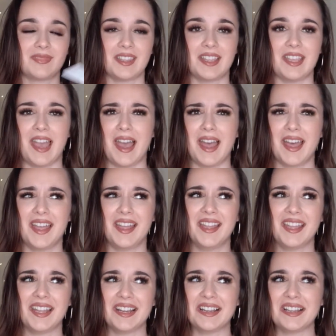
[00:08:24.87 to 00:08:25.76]
Yeah,
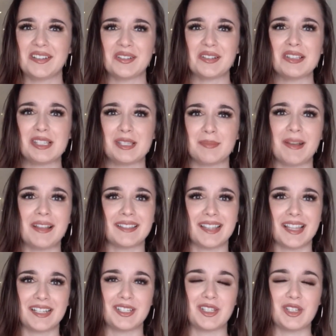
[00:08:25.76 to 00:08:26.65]
it literally smells
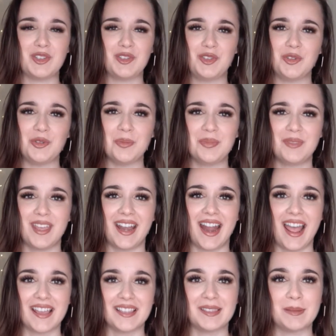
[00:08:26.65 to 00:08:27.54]
like the dupe that
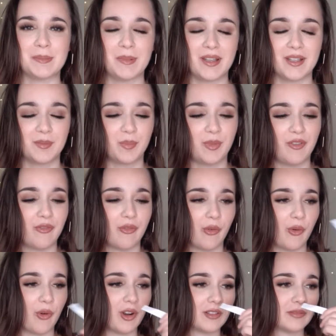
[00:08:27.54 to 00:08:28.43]
I smelled
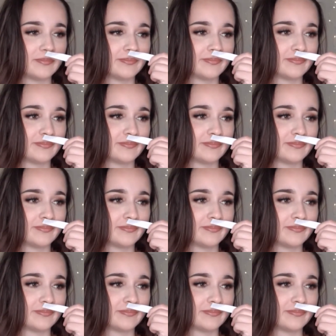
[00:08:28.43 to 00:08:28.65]
before.